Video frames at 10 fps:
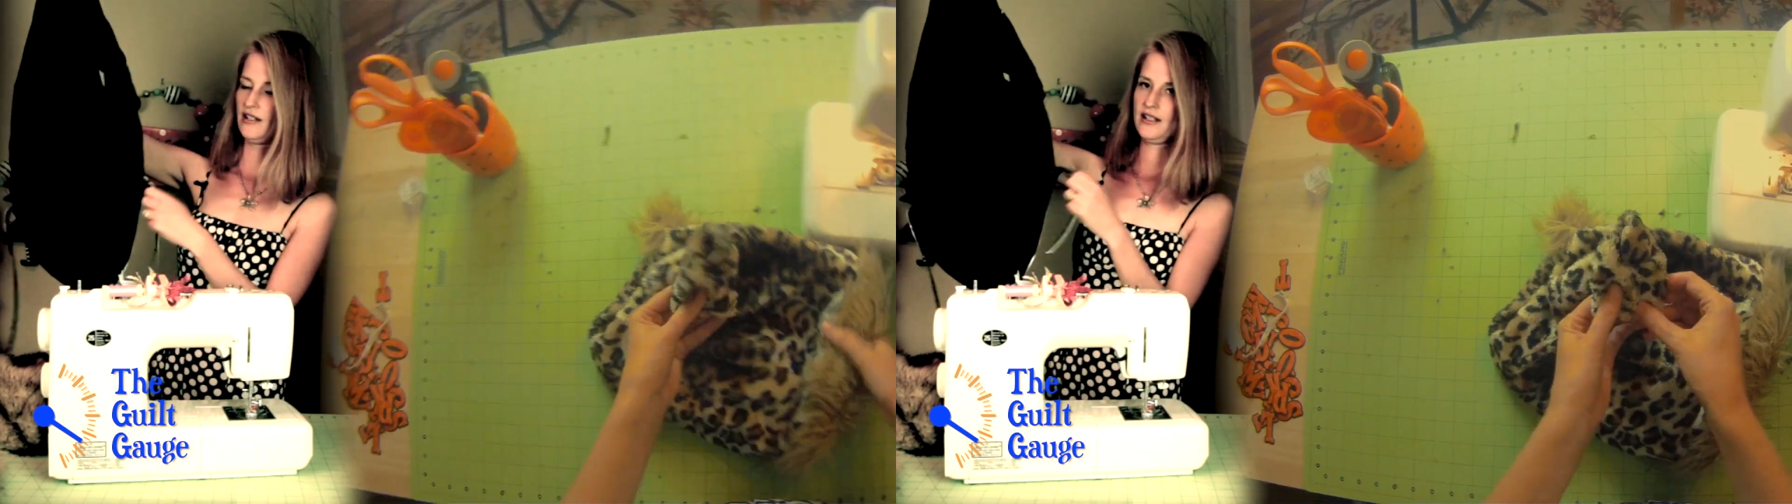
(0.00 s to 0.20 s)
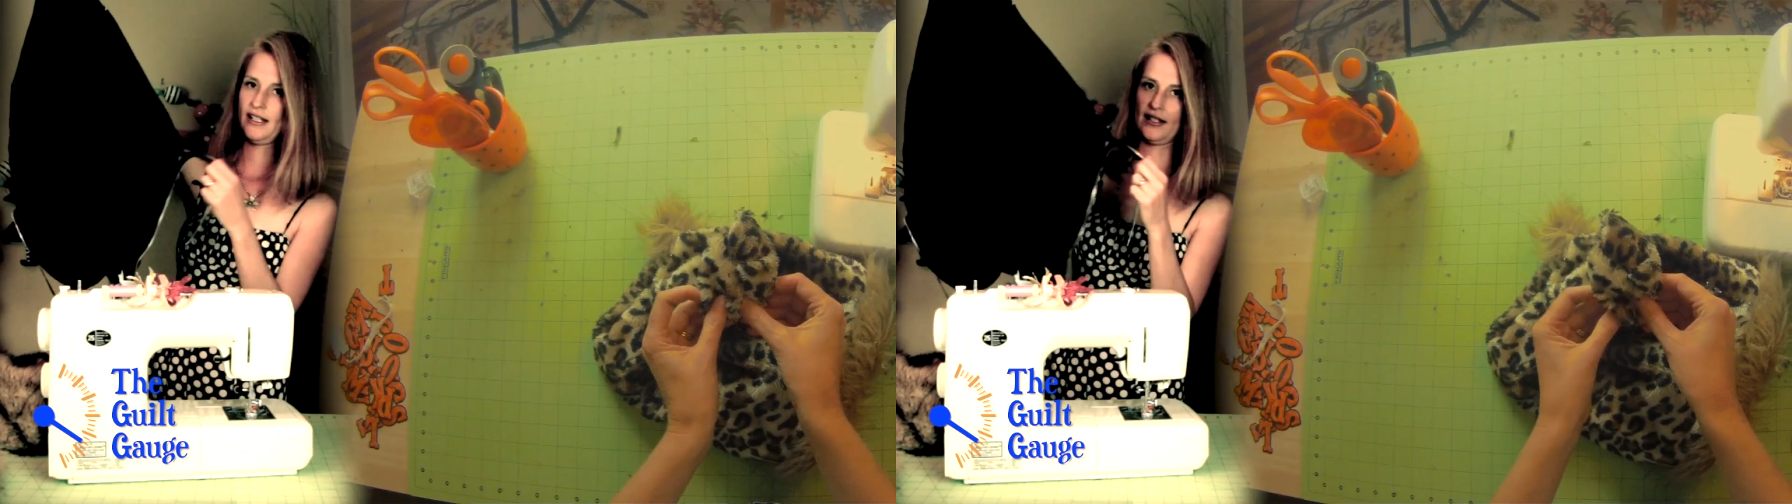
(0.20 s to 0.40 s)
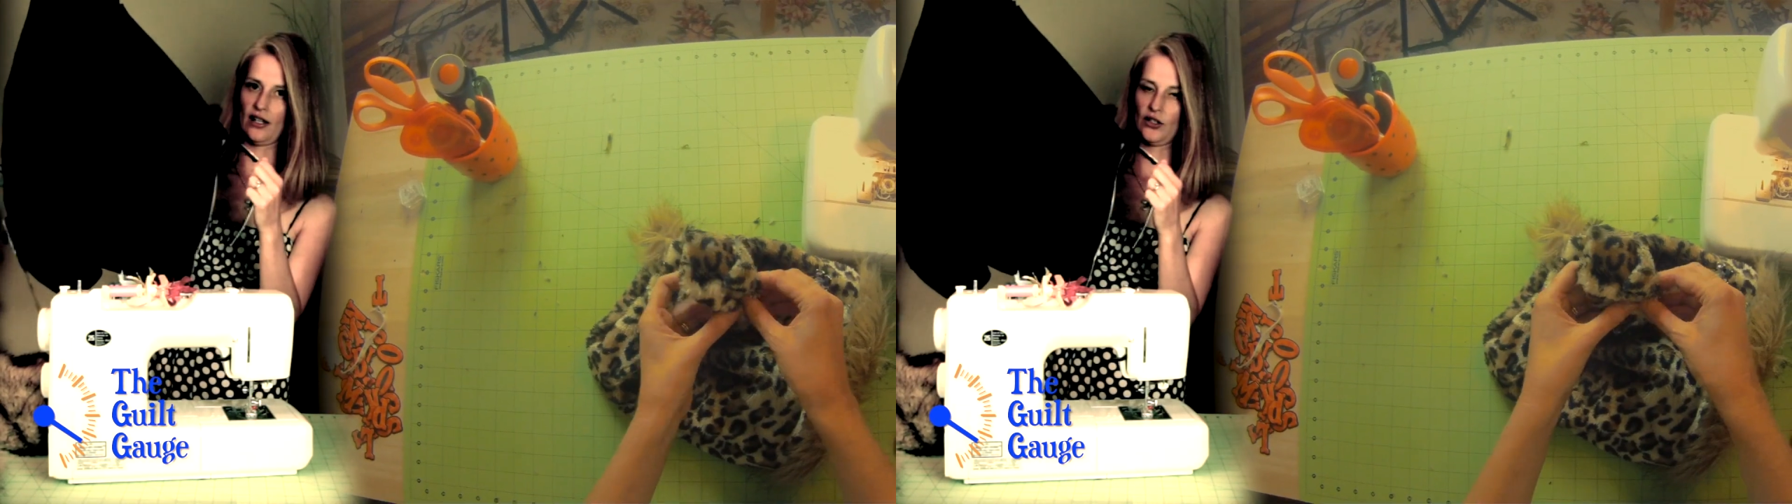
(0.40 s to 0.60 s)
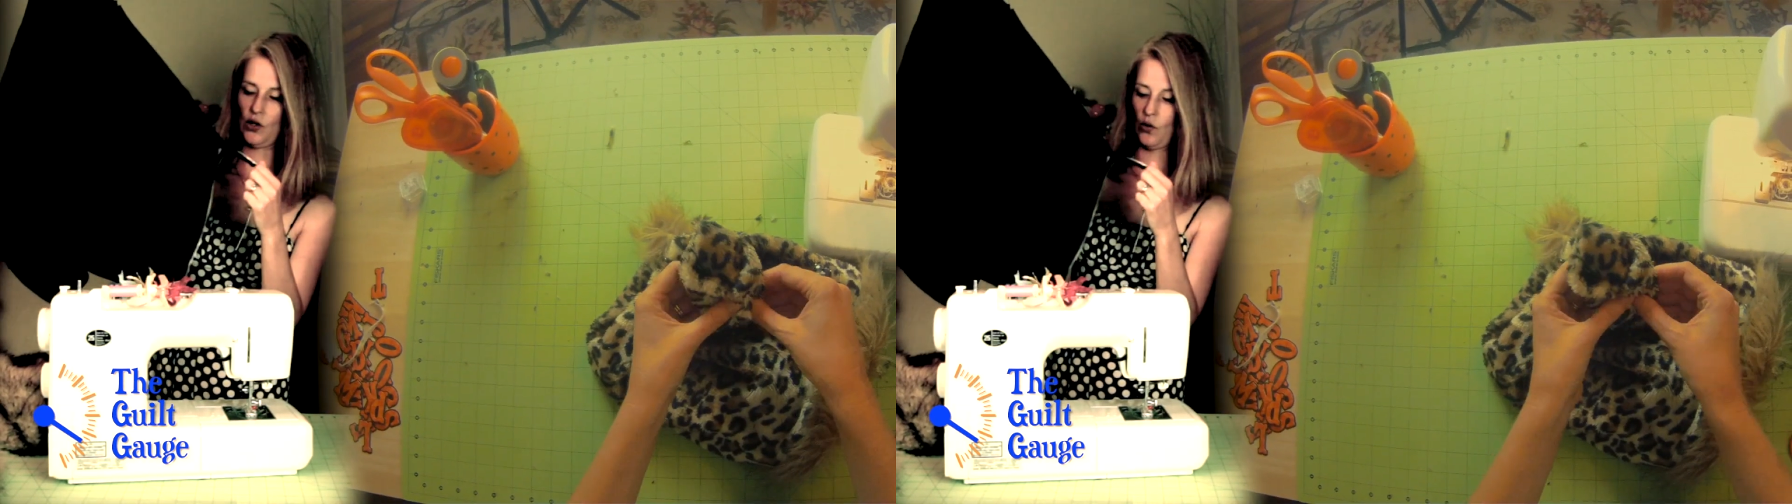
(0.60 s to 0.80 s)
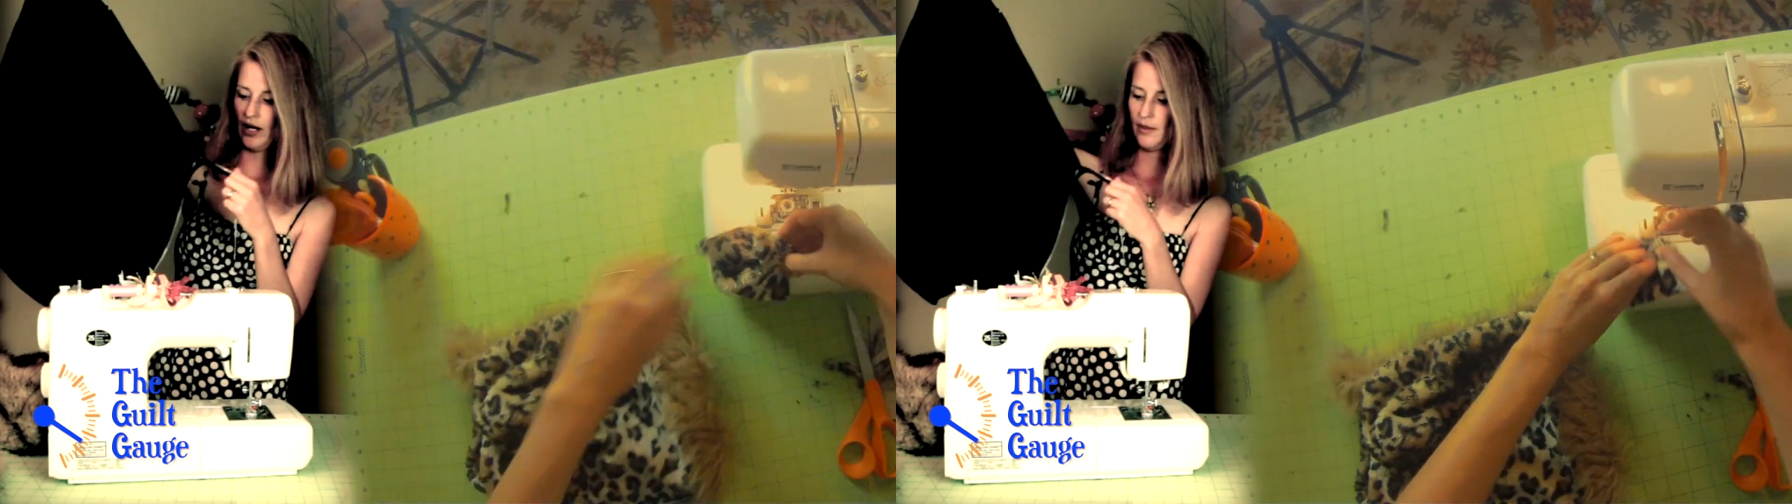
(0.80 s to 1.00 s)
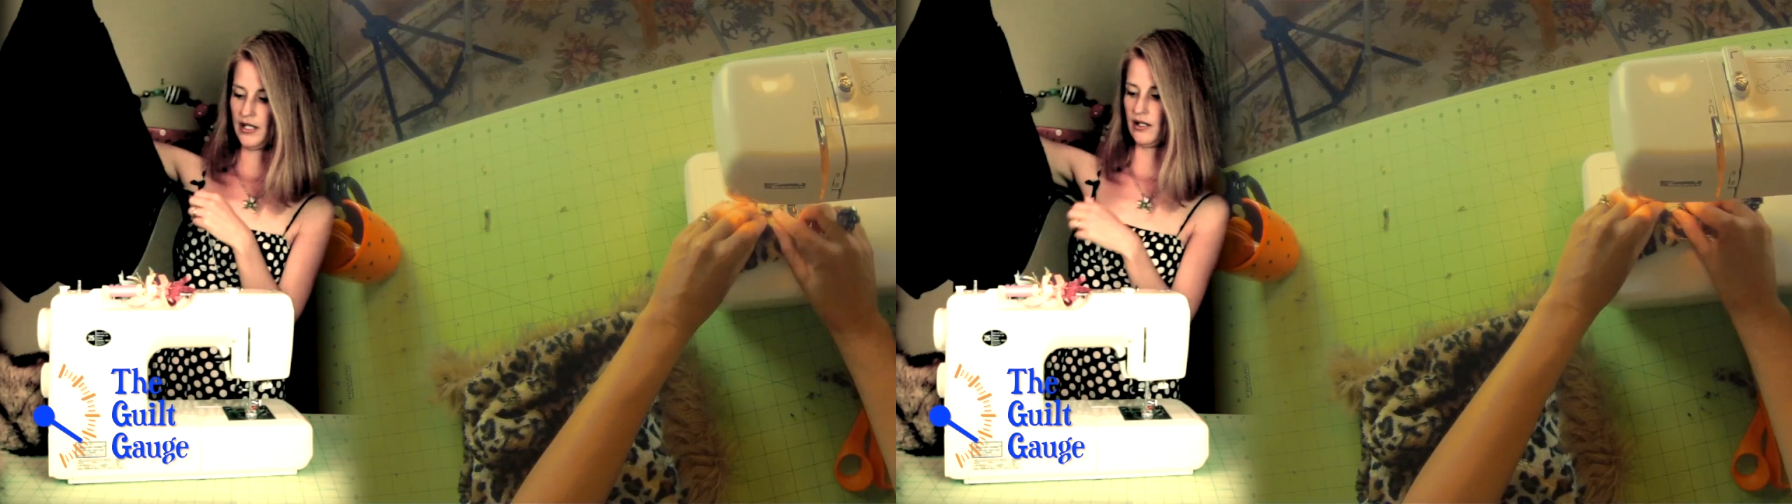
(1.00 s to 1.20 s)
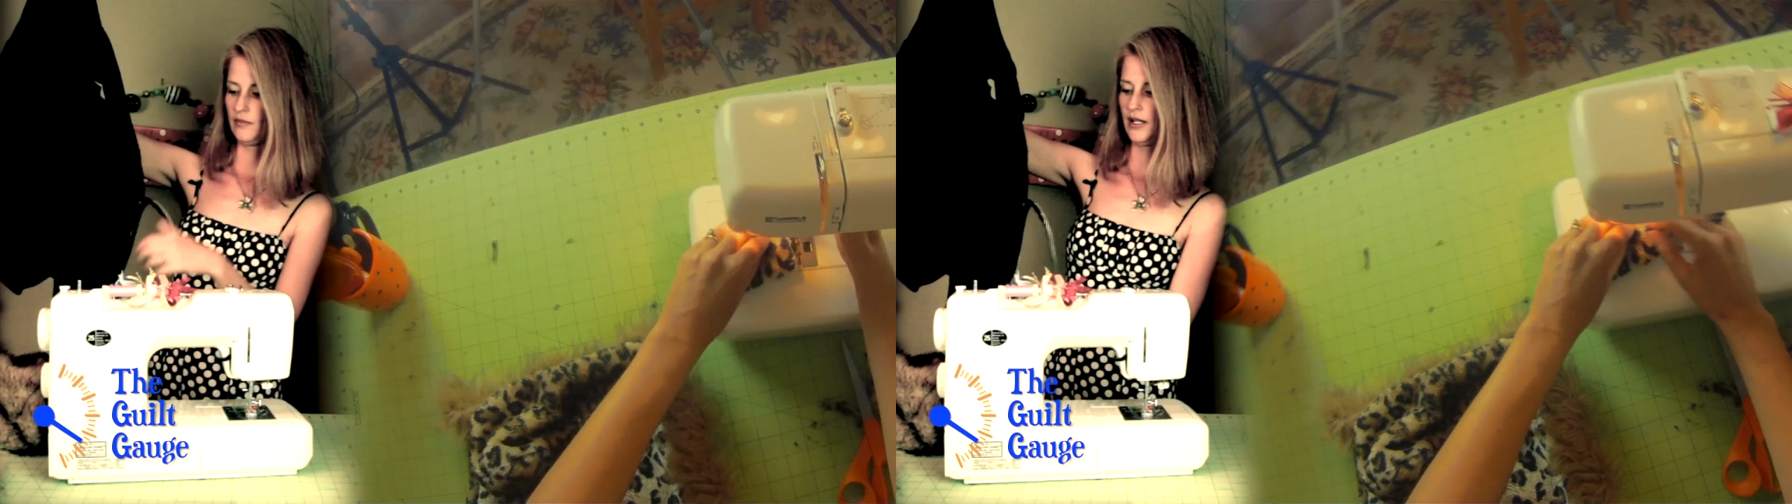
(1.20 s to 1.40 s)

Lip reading: You can see it's all torn up here